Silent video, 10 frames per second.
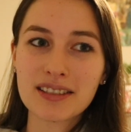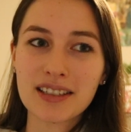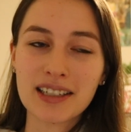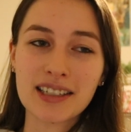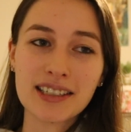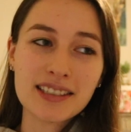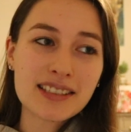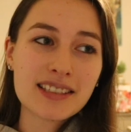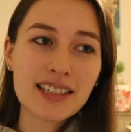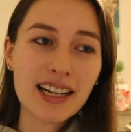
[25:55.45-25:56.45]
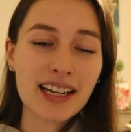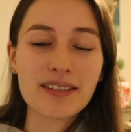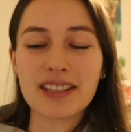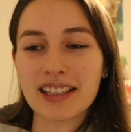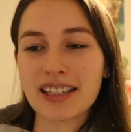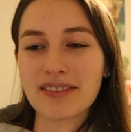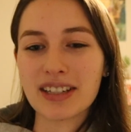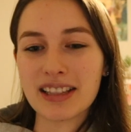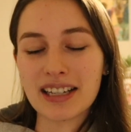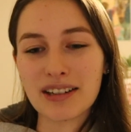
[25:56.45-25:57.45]
I can't really think of
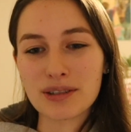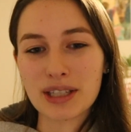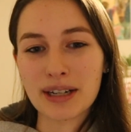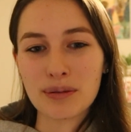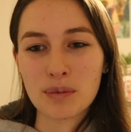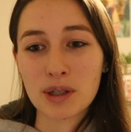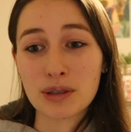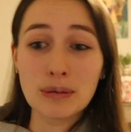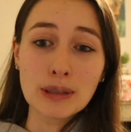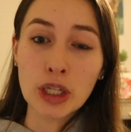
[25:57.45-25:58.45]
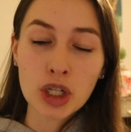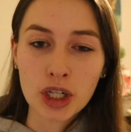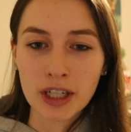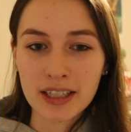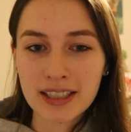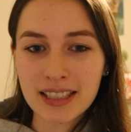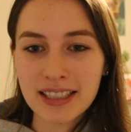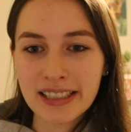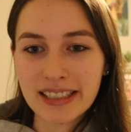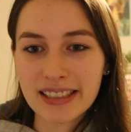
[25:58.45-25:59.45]
anything else that I would want to learn,
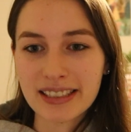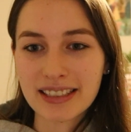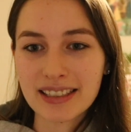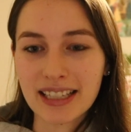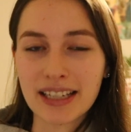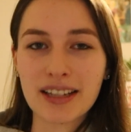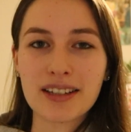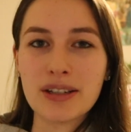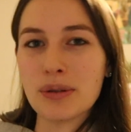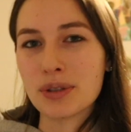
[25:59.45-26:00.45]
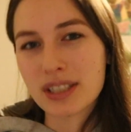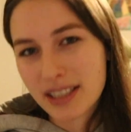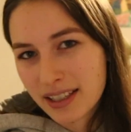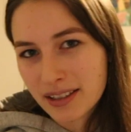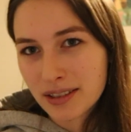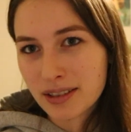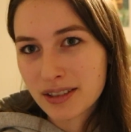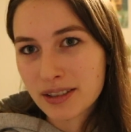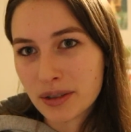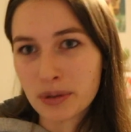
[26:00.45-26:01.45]
like a new skill
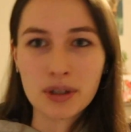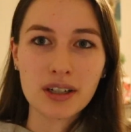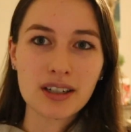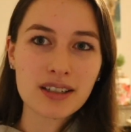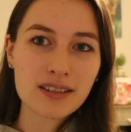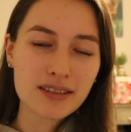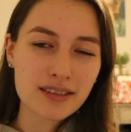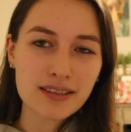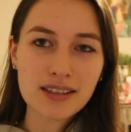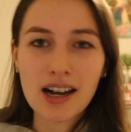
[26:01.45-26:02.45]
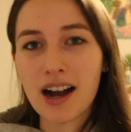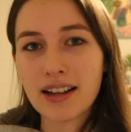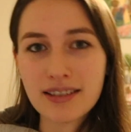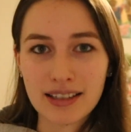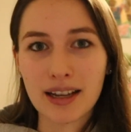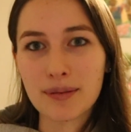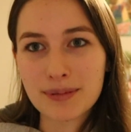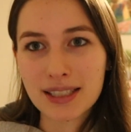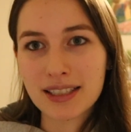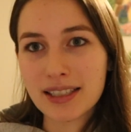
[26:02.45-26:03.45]
or concept.